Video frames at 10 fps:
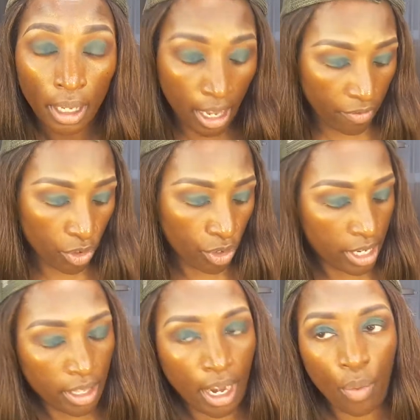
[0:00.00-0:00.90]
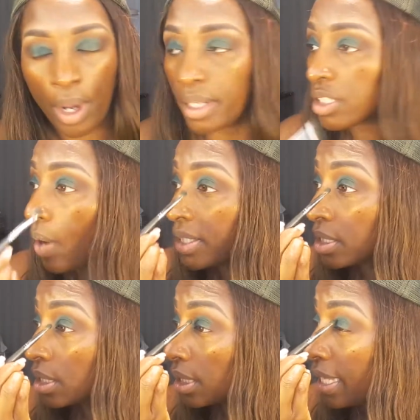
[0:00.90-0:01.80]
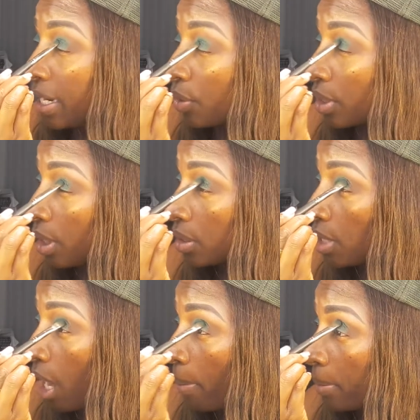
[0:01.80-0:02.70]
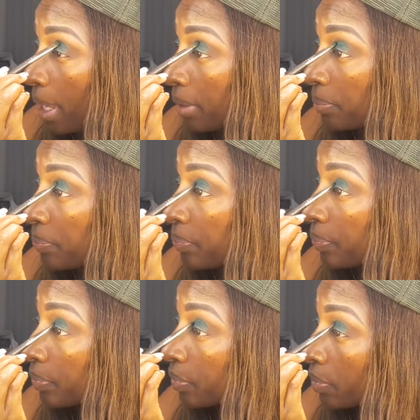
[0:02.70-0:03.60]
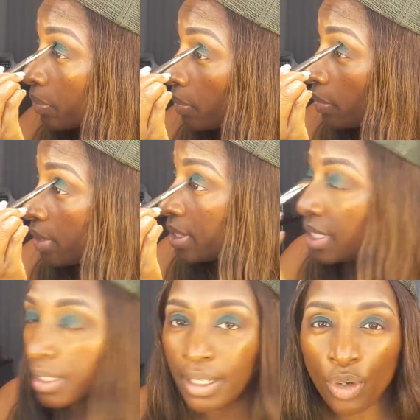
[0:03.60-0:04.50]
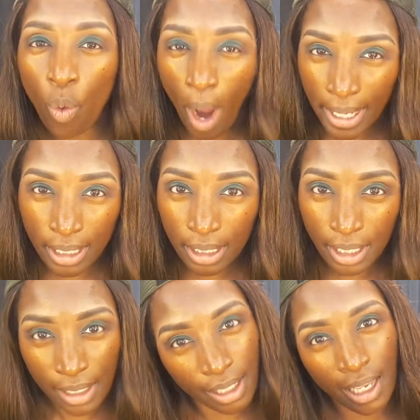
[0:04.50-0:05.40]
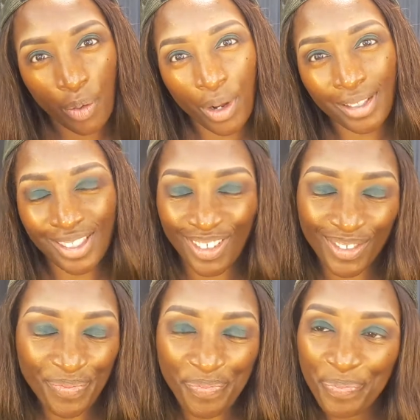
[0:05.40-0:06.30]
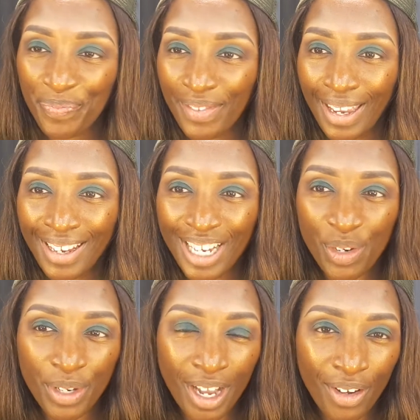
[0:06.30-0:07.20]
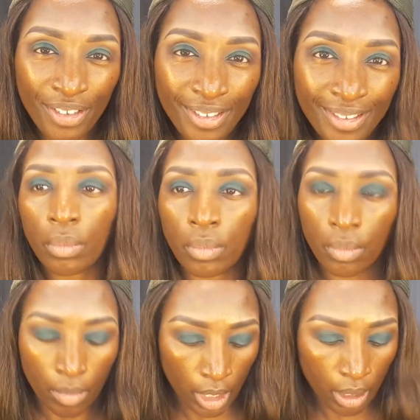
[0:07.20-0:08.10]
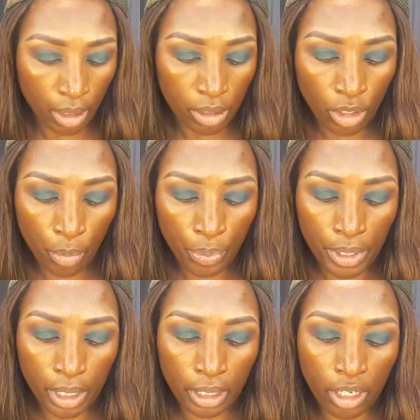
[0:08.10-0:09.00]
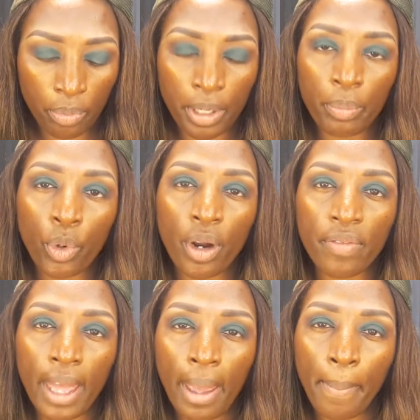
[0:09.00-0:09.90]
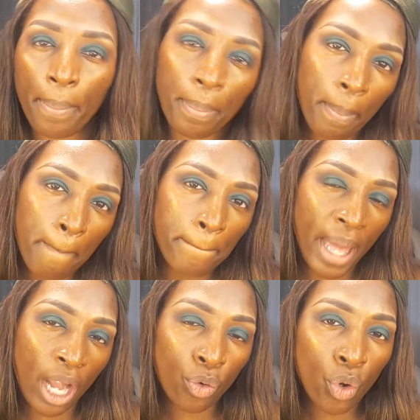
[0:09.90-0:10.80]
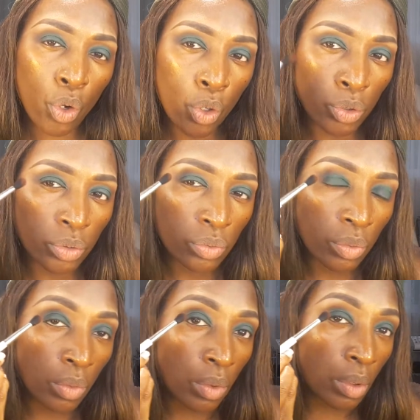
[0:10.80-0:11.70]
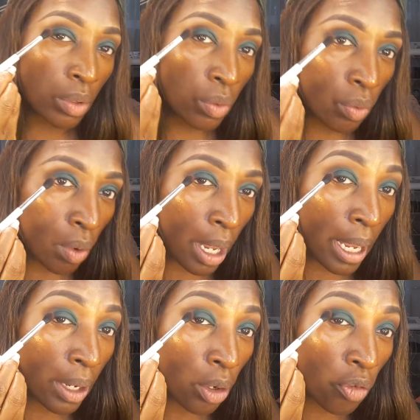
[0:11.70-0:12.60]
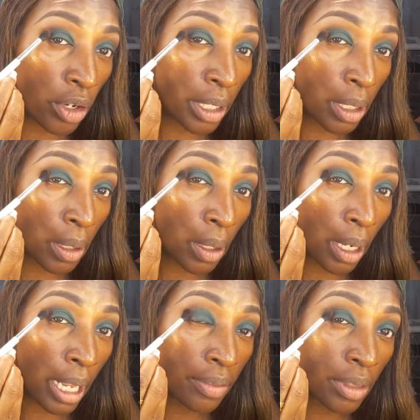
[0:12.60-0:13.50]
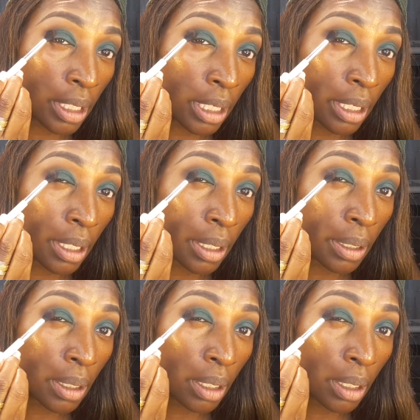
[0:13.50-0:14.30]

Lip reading: evergreen that I wanted. So I just layered it on top. I'm like, oh, this isn't quite as intense as I want. So here we go. So I'm putting a little bit more of that back roll right over here at the end.